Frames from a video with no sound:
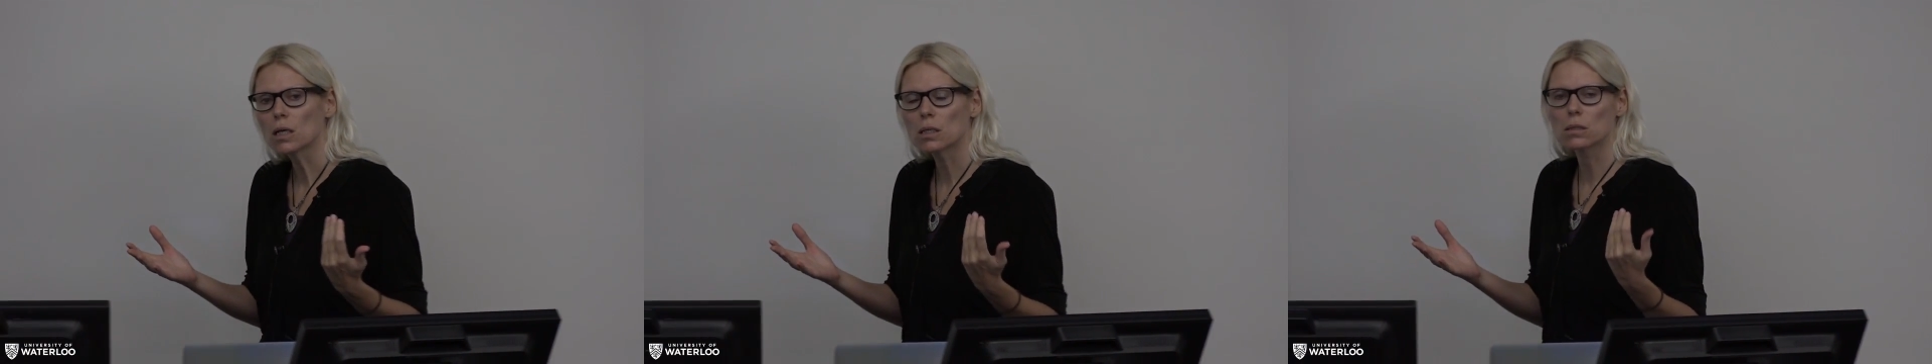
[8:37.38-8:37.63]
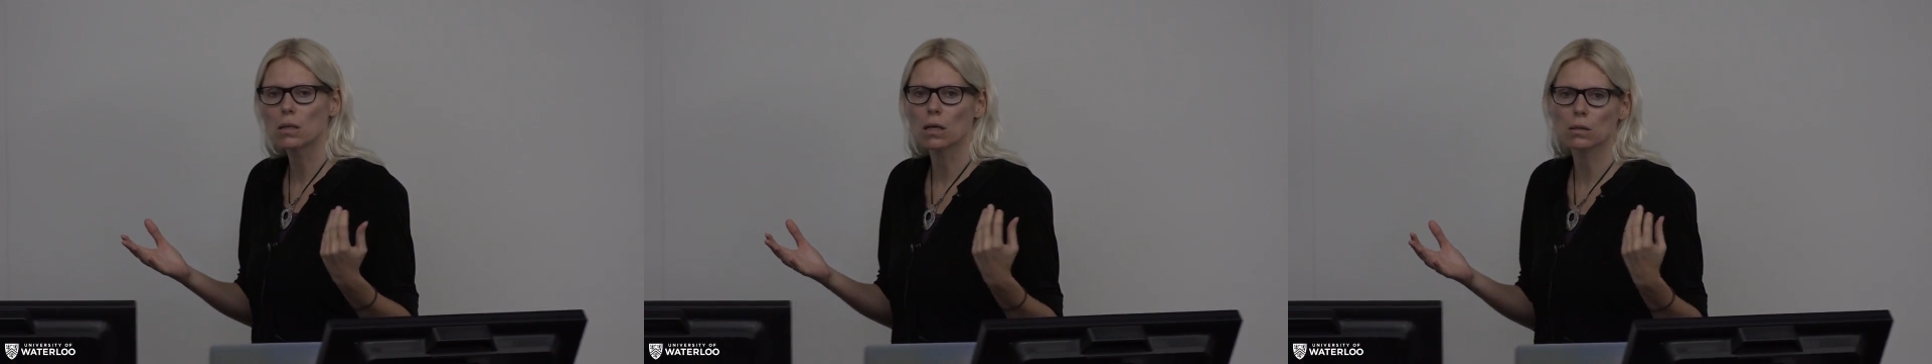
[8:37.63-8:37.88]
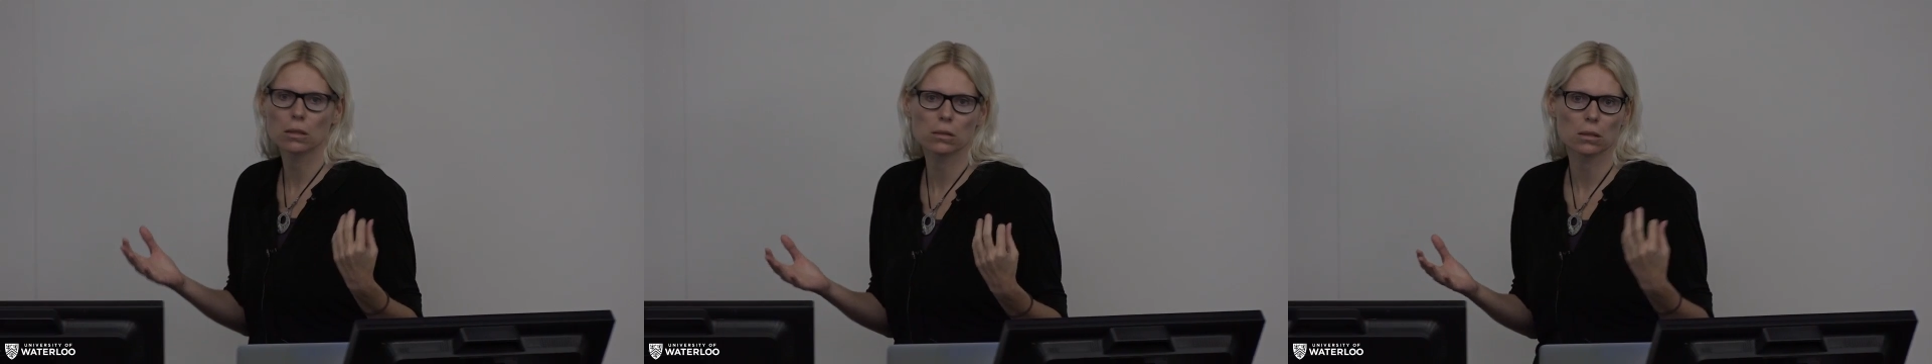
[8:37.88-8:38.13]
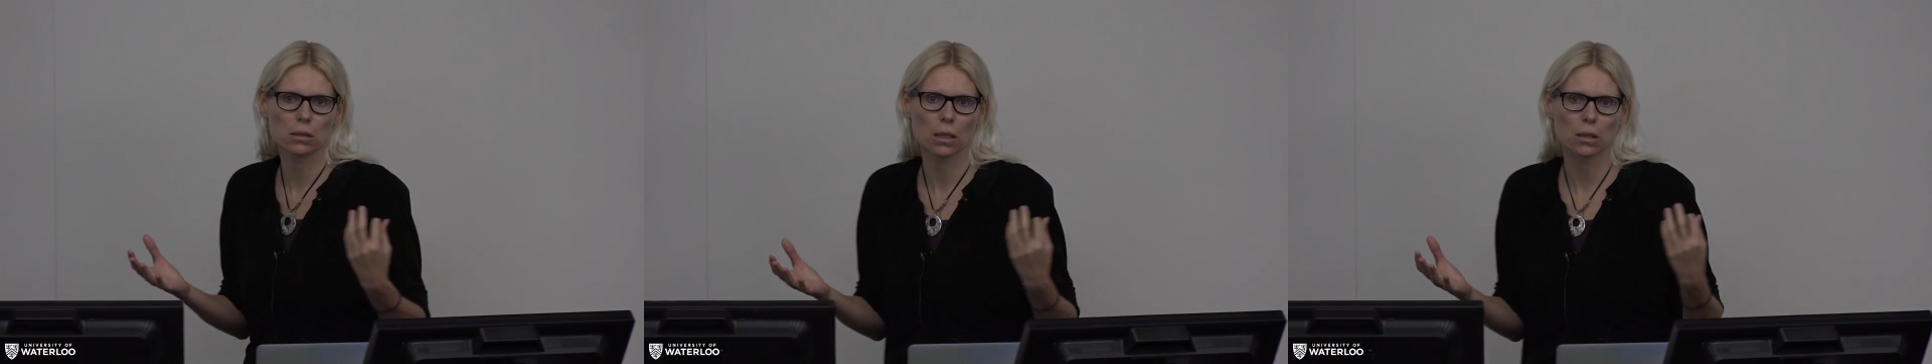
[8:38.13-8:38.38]
it's not
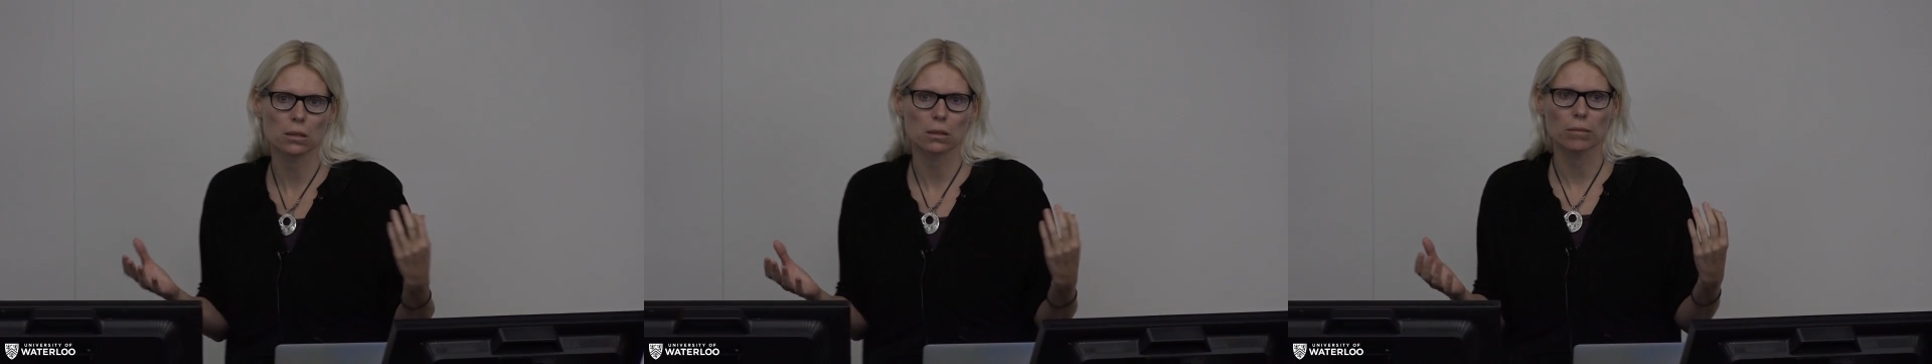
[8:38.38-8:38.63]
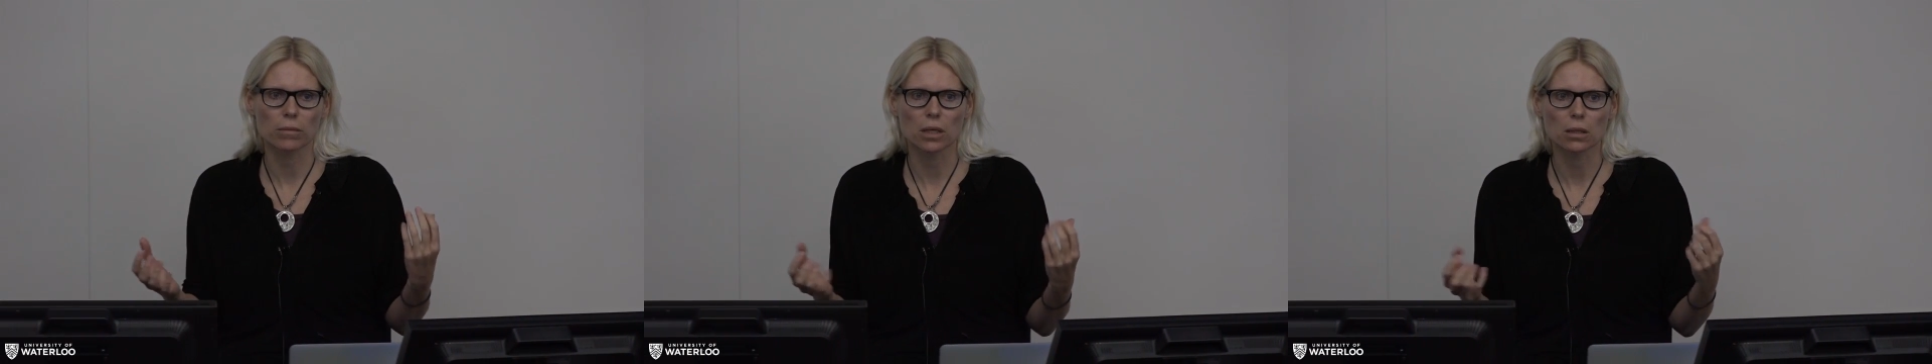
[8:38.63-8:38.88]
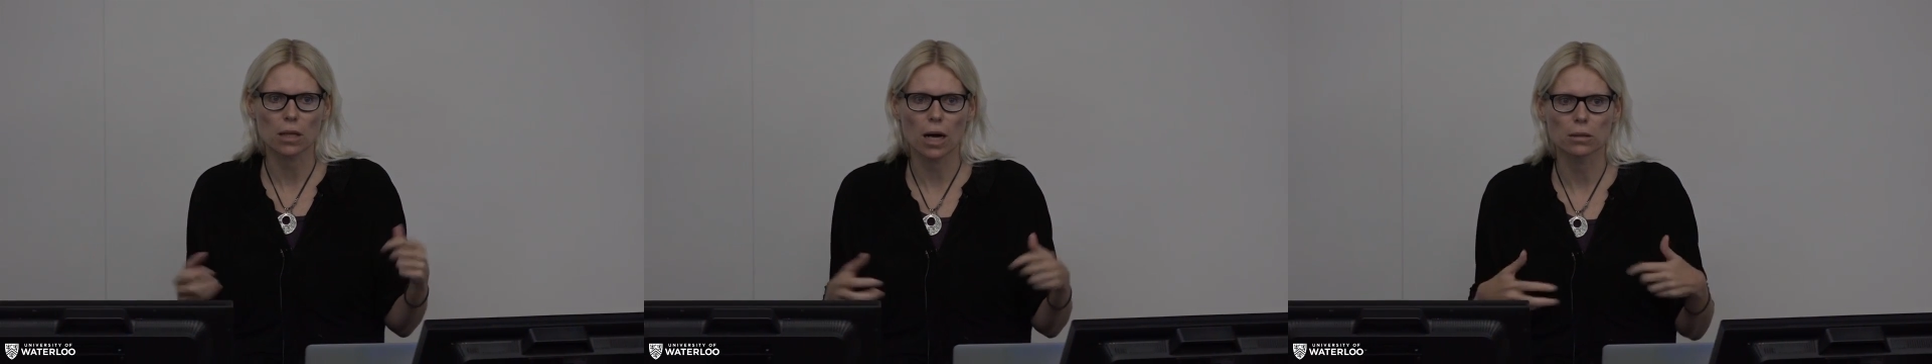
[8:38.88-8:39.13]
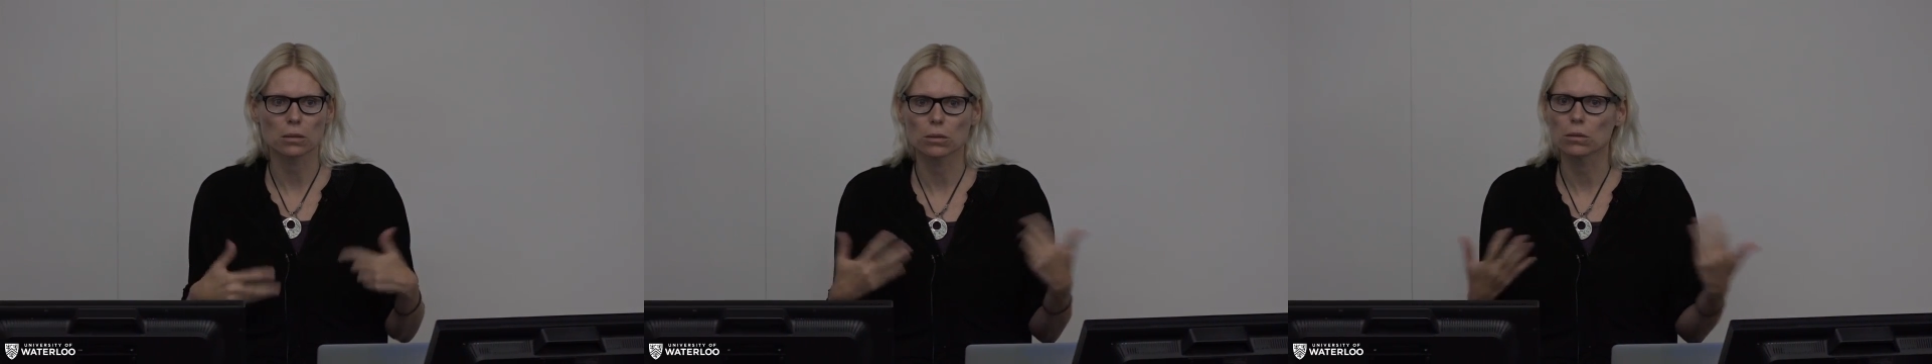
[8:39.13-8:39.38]
necessarily something
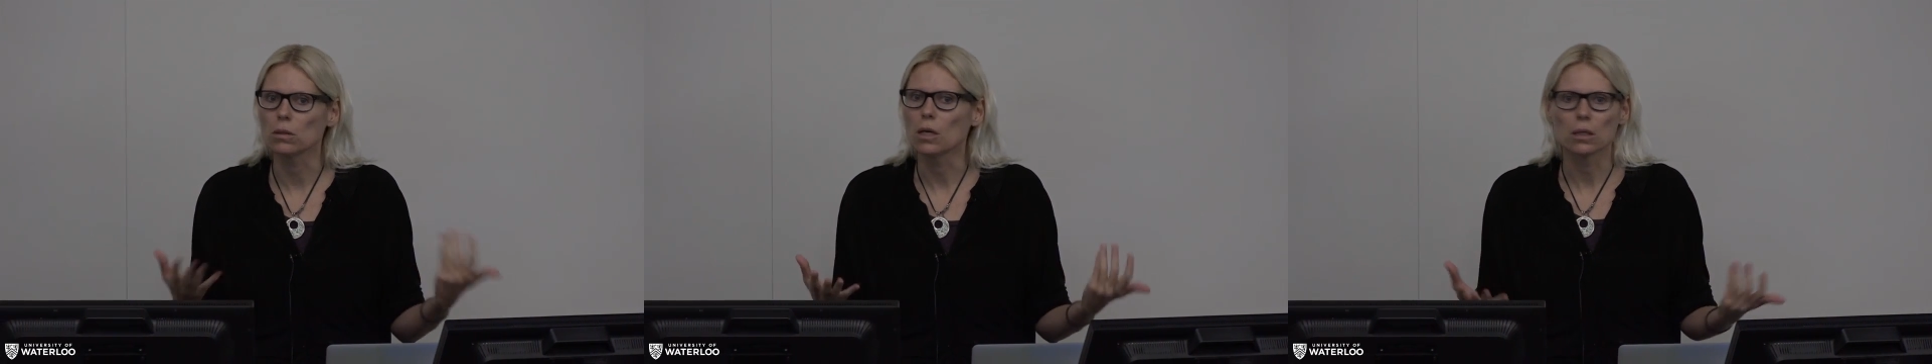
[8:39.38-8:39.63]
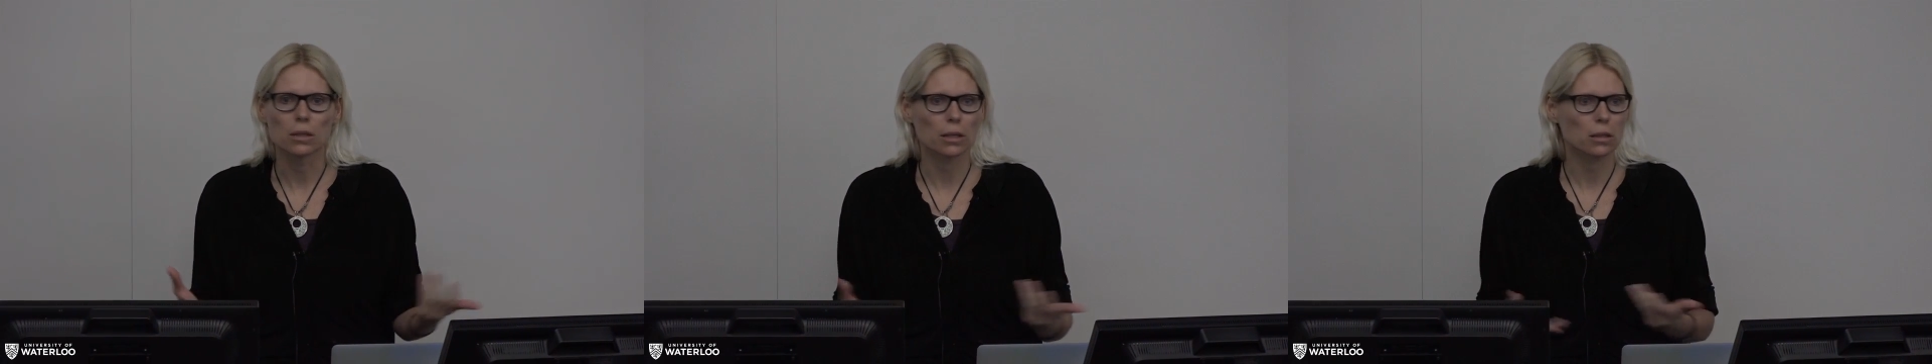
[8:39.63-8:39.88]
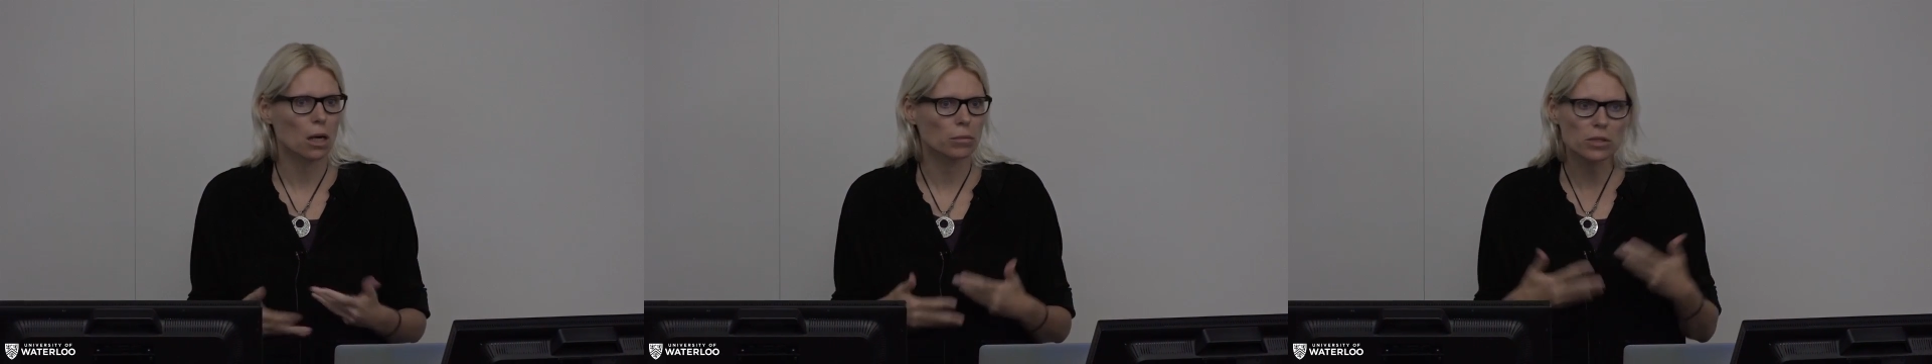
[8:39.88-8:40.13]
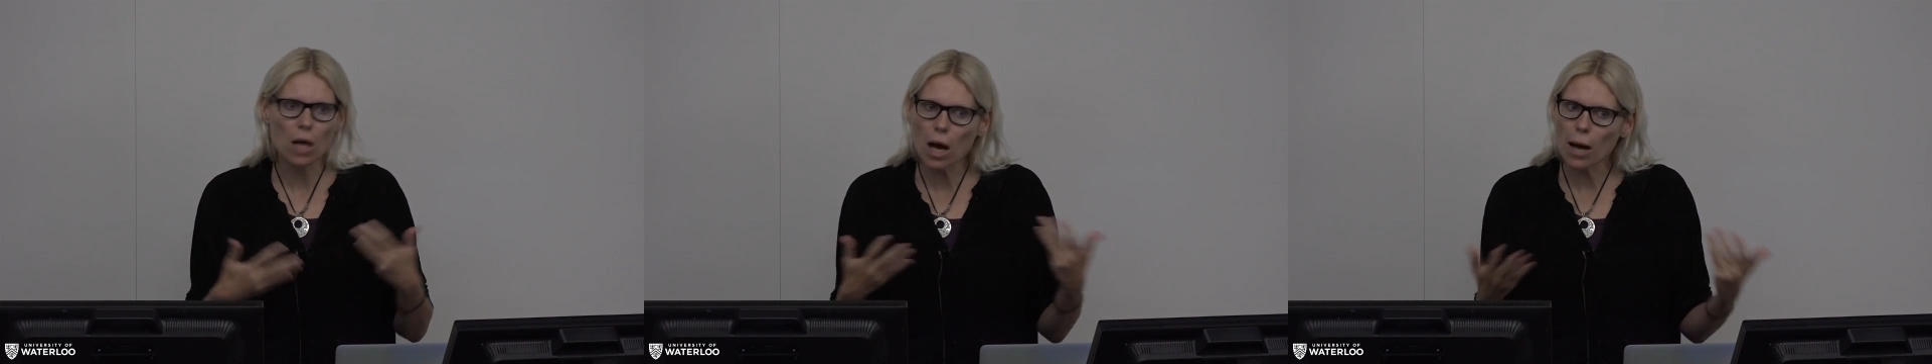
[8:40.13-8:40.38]
that
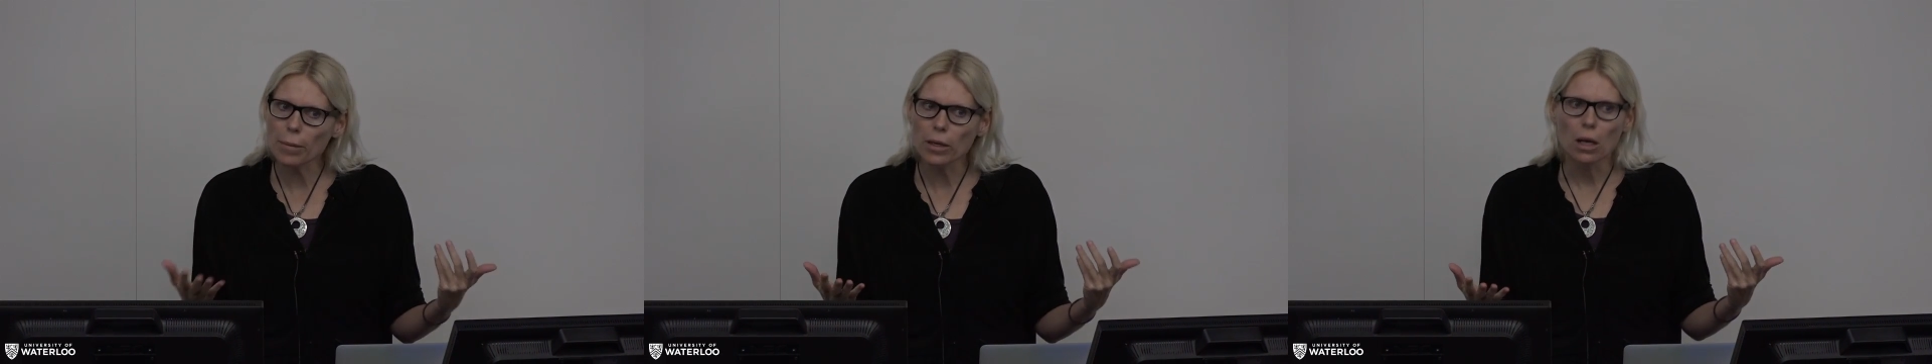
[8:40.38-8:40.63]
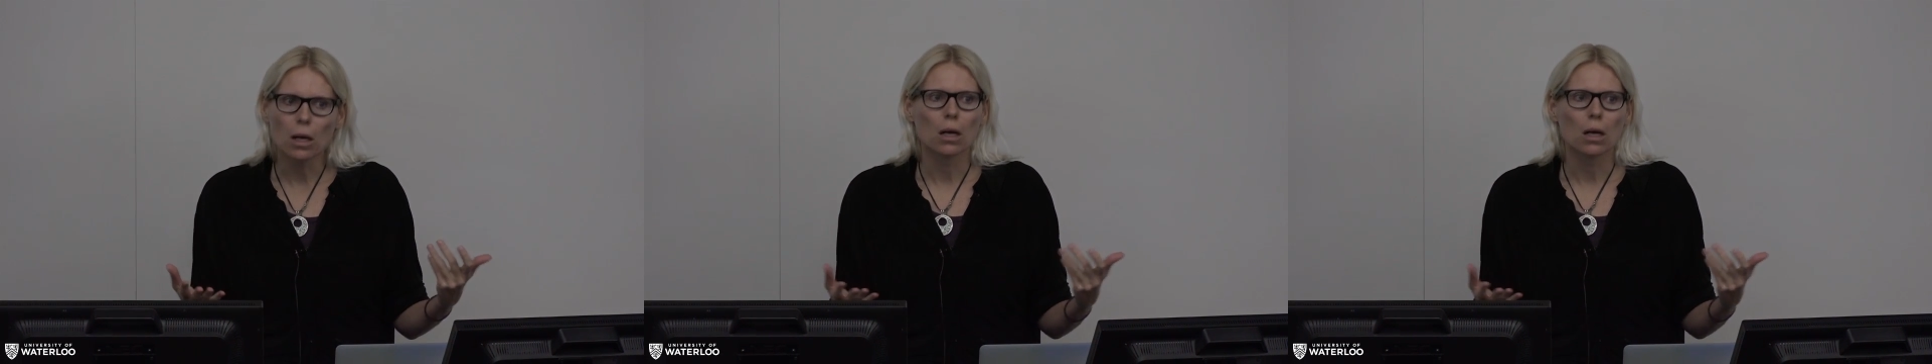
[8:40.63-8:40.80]
comes up.